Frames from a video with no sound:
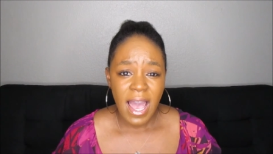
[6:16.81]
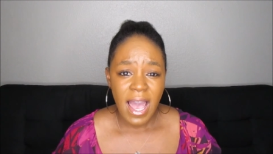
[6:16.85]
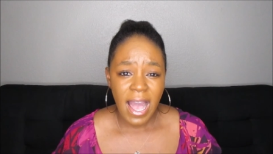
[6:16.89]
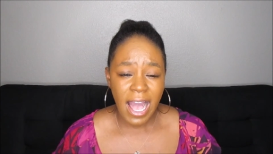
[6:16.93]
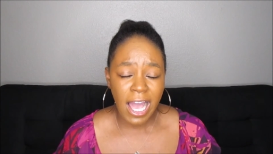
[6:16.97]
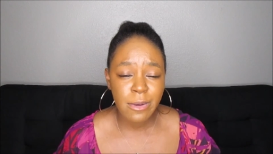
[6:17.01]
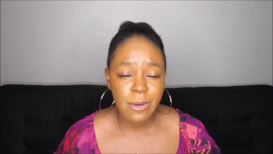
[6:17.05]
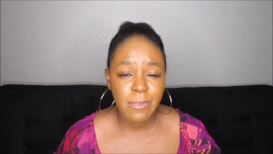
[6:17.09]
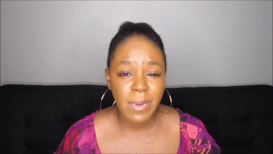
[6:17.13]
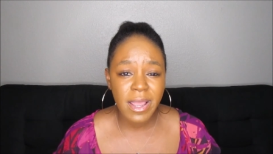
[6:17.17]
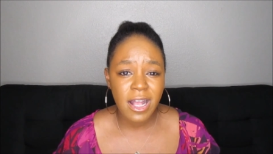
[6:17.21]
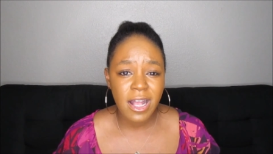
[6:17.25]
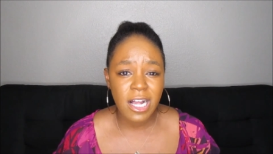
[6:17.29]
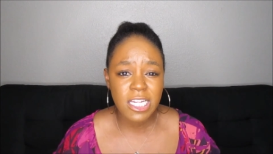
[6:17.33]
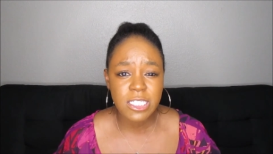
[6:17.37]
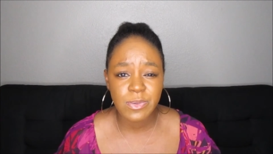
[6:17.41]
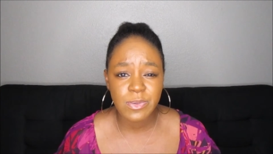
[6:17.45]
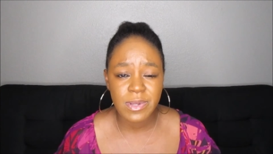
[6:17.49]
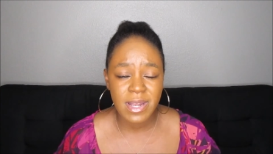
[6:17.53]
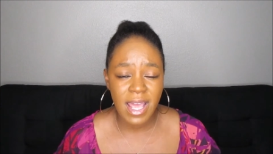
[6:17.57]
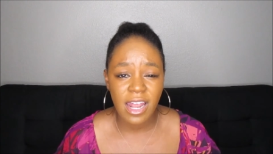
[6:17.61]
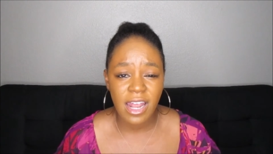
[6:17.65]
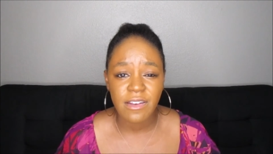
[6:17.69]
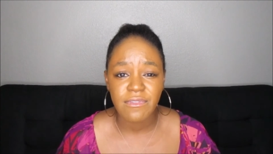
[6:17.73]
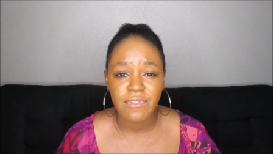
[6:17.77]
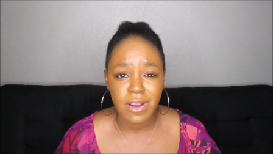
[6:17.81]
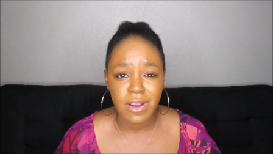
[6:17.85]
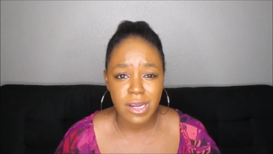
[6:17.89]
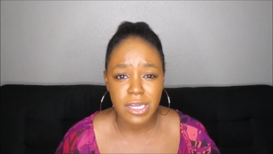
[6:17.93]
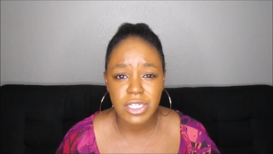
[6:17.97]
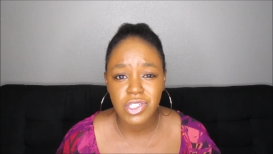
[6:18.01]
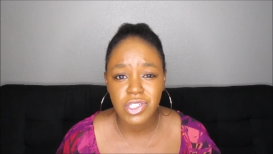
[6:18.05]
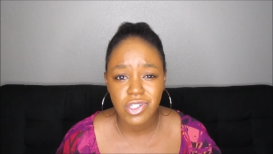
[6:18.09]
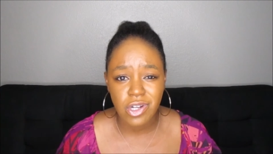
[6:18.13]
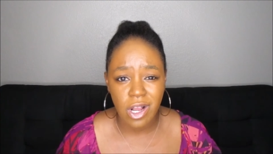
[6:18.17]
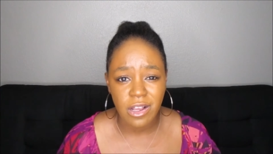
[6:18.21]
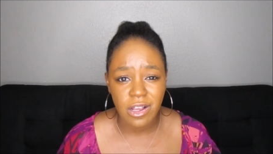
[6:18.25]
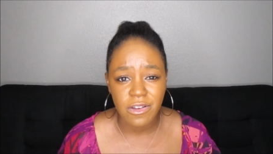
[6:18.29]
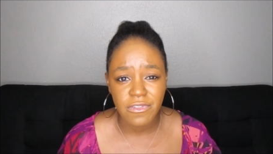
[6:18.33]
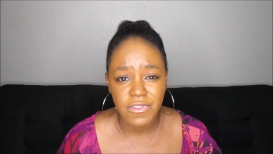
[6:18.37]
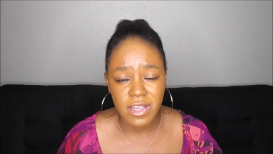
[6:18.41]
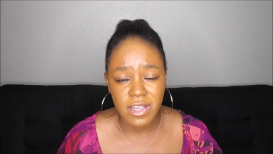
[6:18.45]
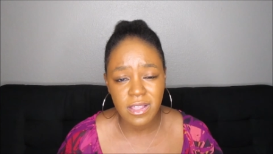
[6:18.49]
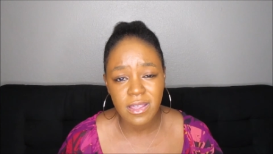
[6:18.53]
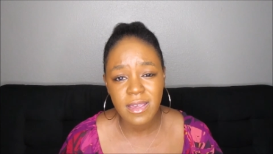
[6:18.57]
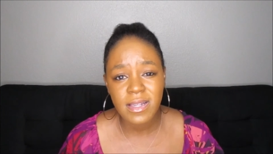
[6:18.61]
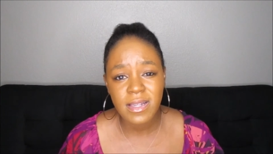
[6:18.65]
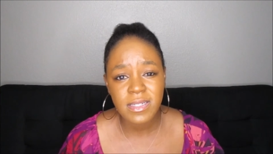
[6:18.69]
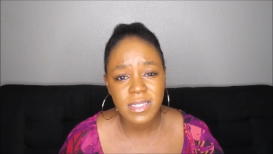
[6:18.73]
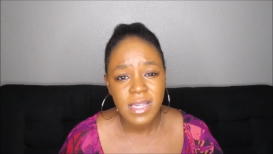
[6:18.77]
Had my husband had very strong
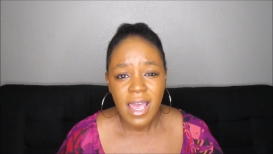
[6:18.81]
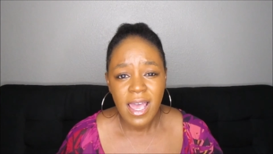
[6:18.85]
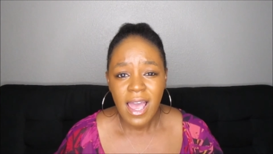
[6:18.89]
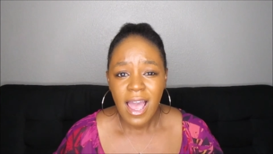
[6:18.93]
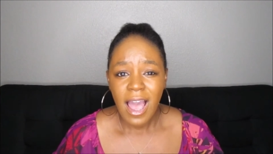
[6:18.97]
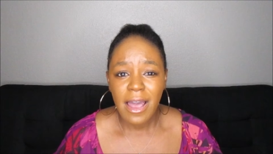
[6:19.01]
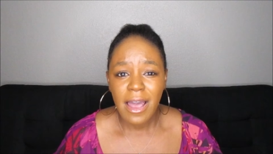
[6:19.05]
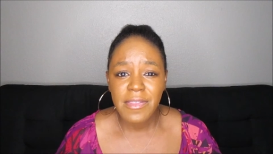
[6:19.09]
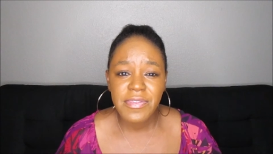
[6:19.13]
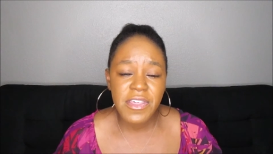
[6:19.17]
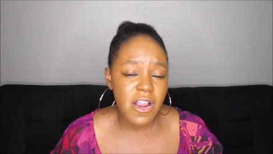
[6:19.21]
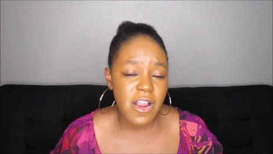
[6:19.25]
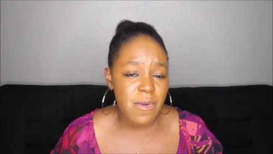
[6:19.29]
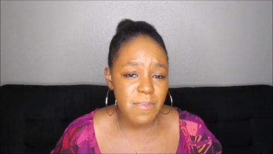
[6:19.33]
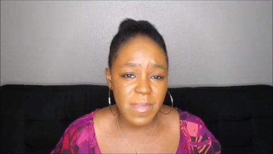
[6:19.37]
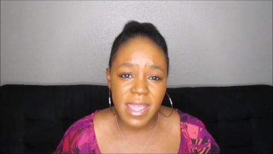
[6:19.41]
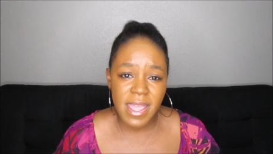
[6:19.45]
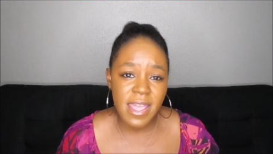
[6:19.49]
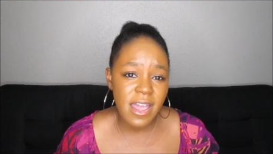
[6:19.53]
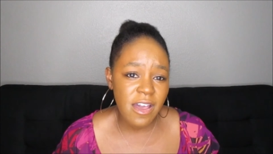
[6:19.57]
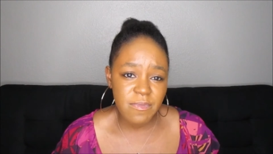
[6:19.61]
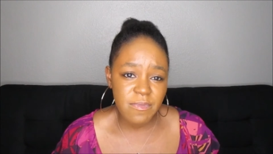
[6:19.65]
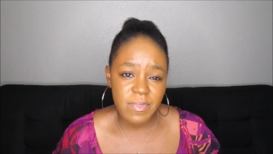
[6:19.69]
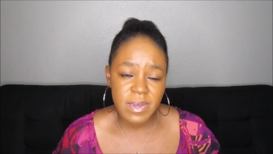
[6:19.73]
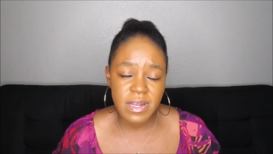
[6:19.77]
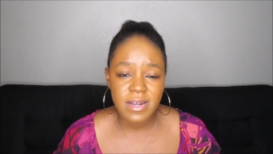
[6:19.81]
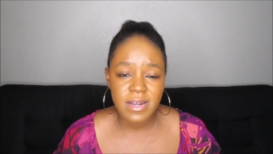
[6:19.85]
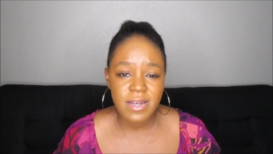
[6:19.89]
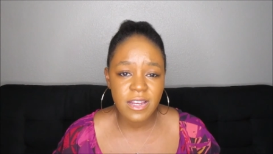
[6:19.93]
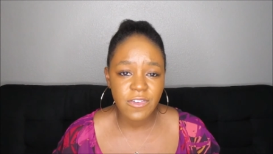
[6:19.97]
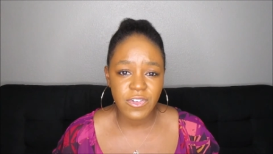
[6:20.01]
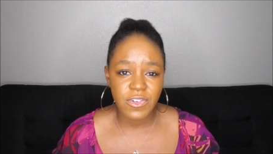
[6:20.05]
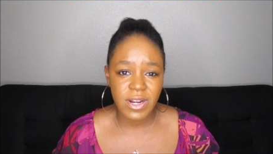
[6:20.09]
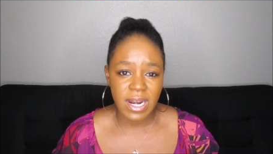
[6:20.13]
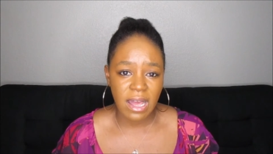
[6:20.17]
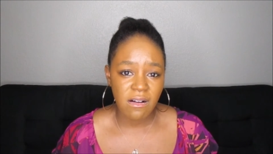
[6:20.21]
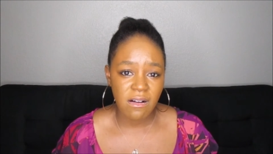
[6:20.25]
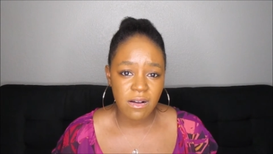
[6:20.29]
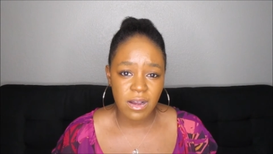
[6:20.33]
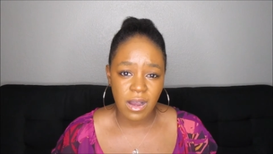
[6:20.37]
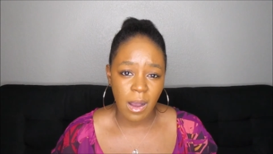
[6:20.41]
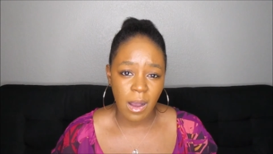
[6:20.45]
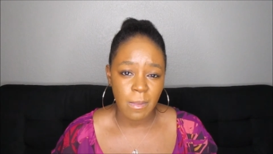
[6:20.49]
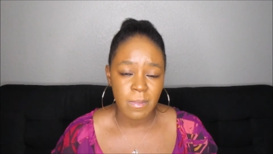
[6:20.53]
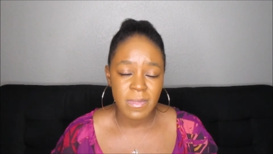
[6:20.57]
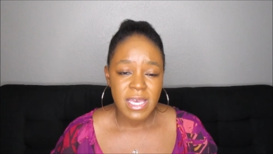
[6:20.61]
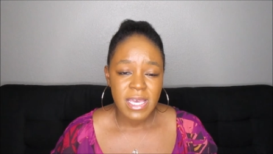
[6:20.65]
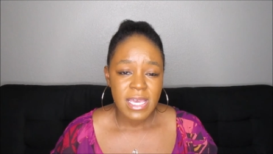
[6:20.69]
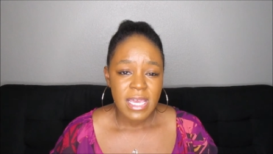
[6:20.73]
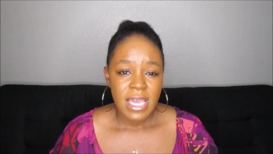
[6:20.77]
feelings, there may have been a different
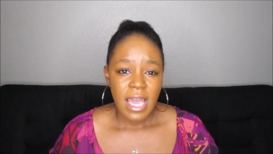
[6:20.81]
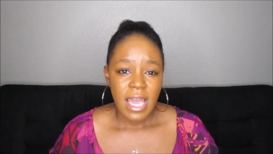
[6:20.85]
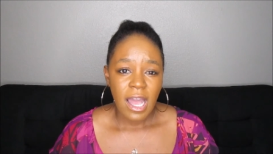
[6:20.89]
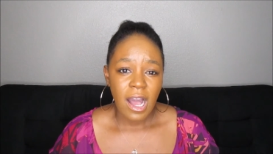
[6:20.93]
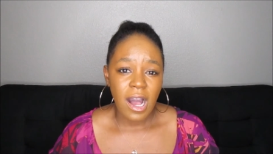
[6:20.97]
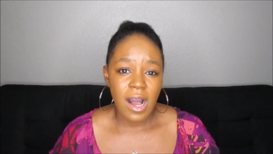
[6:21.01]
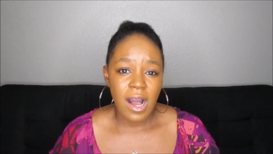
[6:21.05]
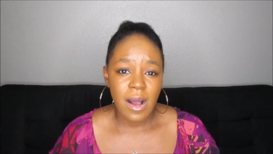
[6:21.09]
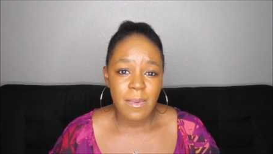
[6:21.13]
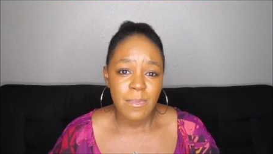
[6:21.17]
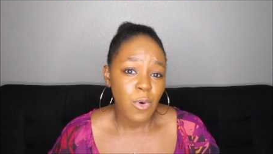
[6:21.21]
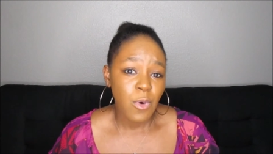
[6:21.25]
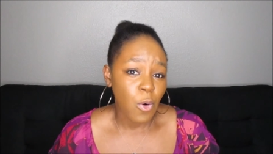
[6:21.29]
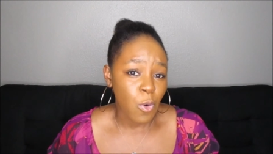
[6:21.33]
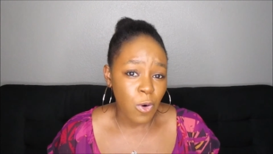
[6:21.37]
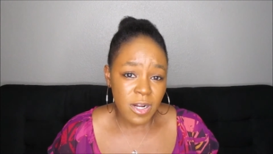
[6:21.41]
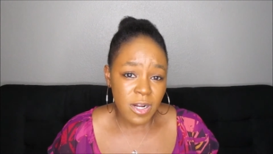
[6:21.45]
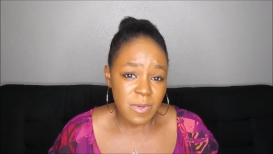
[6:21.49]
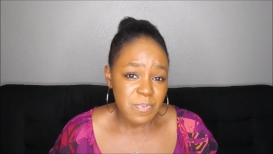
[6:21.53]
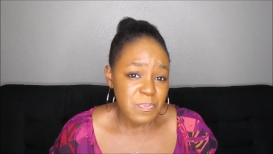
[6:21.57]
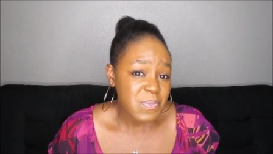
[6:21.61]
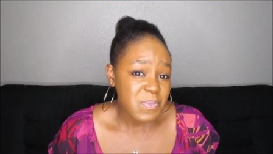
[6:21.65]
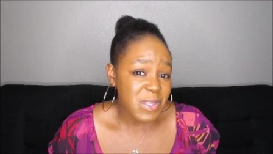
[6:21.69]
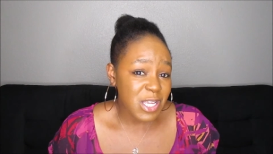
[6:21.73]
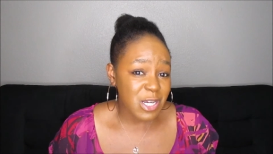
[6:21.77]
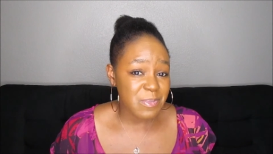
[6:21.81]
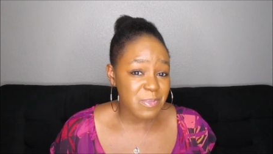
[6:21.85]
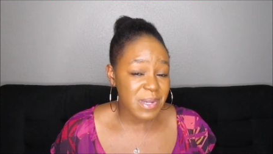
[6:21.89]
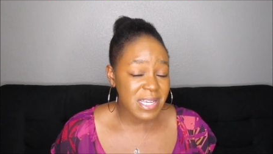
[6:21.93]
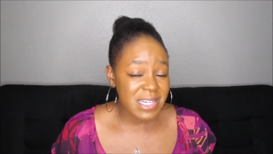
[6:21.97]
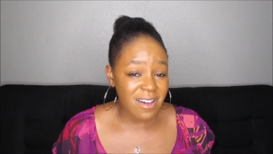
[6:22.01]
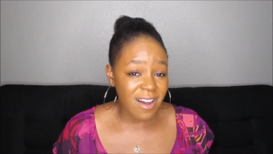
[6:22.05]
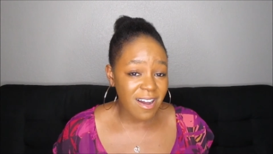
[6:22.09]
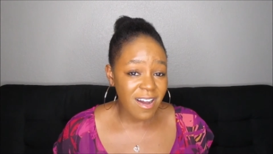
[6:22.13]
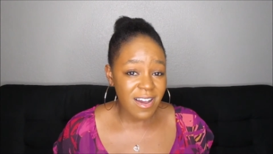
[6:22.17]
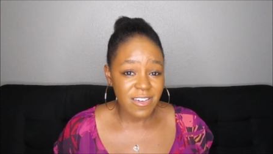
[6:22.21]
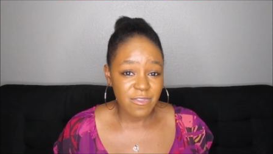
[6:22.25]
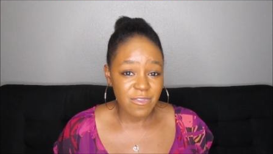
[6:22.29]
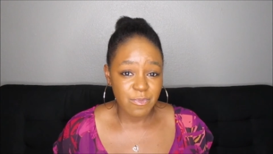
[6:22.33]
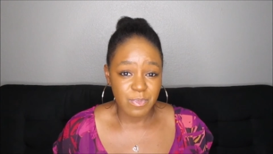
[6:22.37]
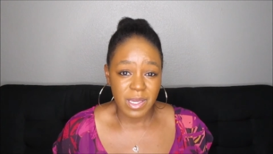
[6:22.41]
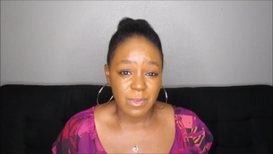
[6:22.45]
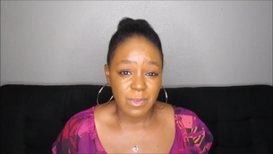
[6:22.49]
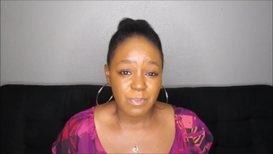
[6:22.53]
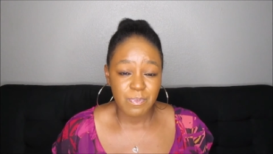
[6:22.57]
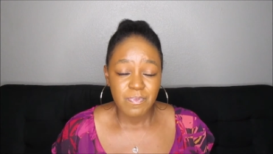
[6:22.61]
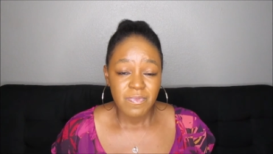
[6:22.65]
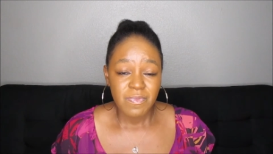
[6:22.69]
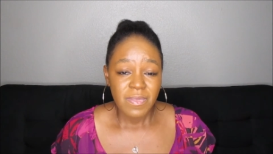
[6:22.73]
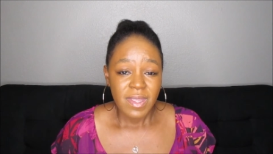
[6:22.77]
outcome um, or there may not have been.